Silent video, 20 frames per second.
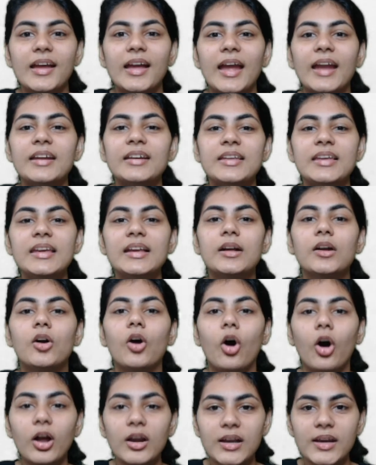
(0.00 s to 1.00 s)
And he
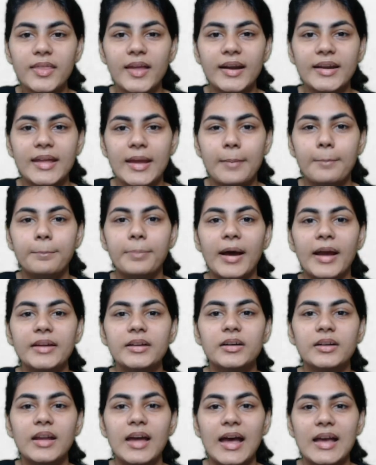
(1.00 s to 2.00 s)
called that
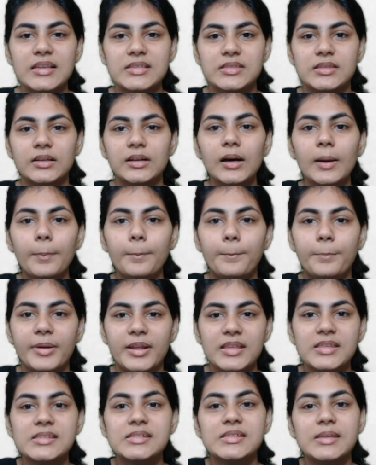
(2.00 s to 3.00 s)
empire as the
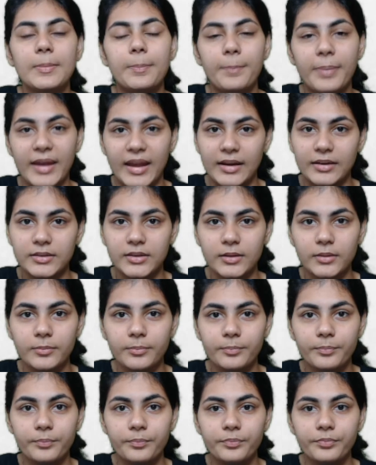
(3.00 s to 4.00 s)
Principate.
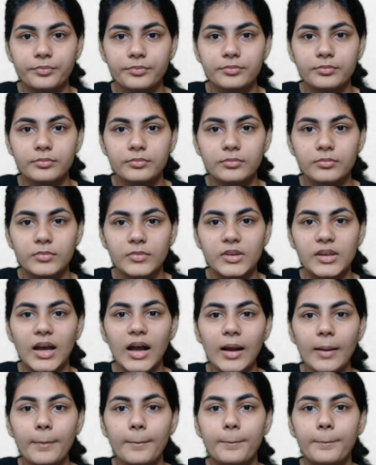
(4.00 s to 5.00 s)

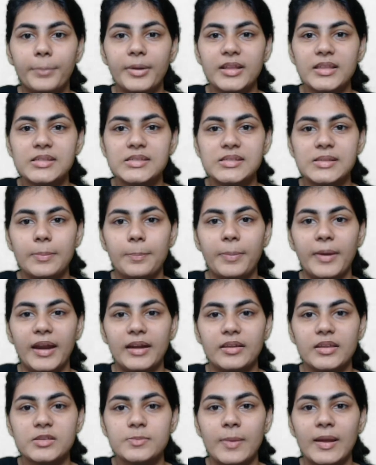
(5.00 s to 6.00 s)
Yeah,
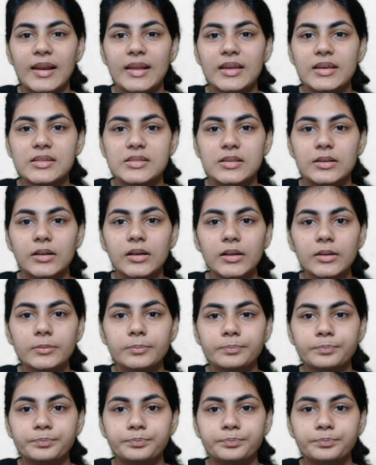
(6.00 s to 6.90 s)
Principate, the spelling is here.